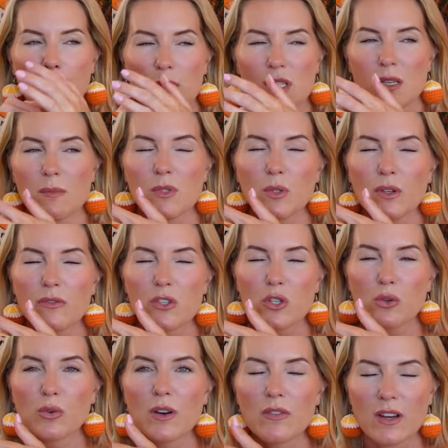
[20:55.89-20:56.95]
some sort of
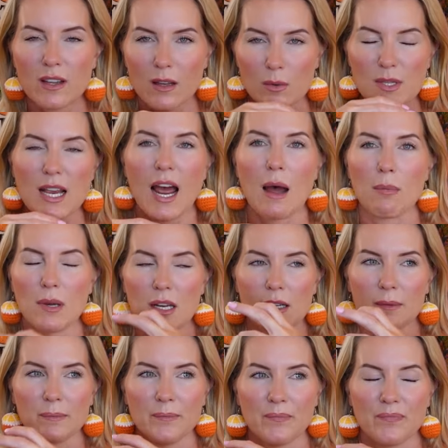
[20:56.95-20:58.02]
trivia that was
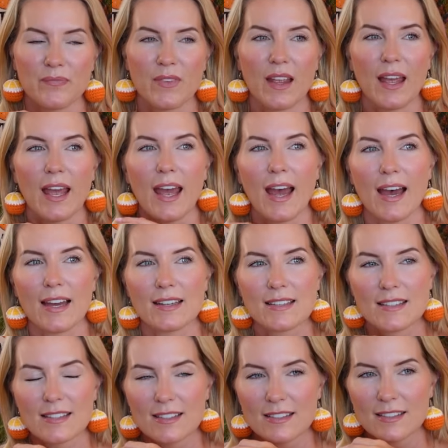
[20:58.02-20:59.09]
happening.
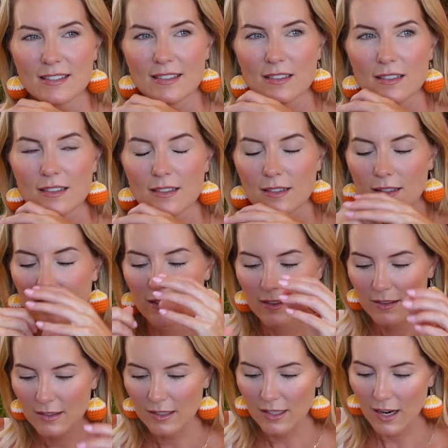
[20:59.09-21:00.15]
And
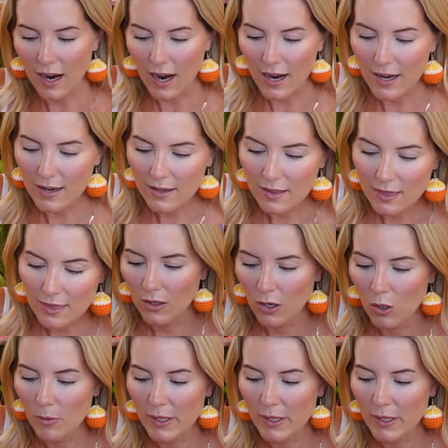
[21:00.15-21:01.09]
the guy, oh